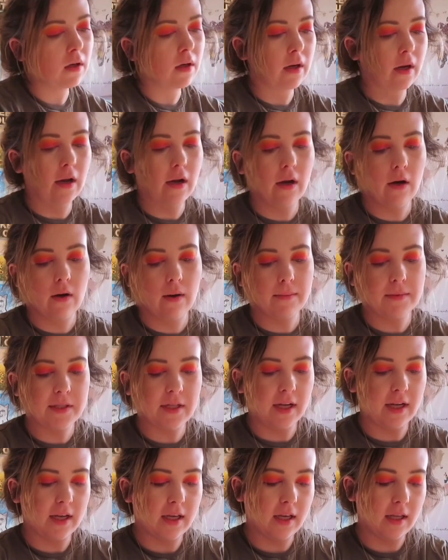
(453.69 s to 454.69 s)
Now I'm
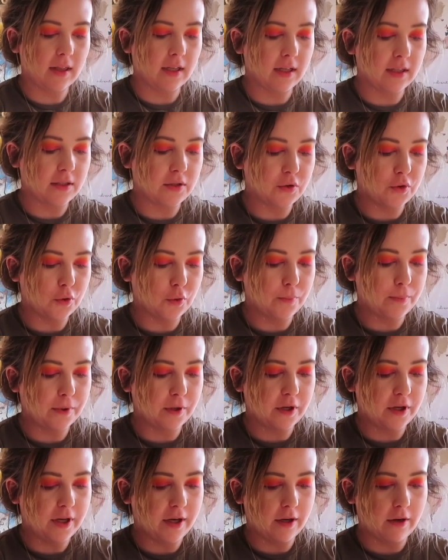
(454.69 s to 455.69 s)
taking this
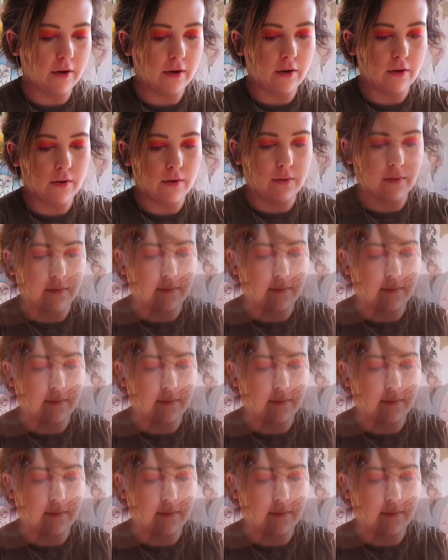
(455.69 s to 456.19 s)
Superhero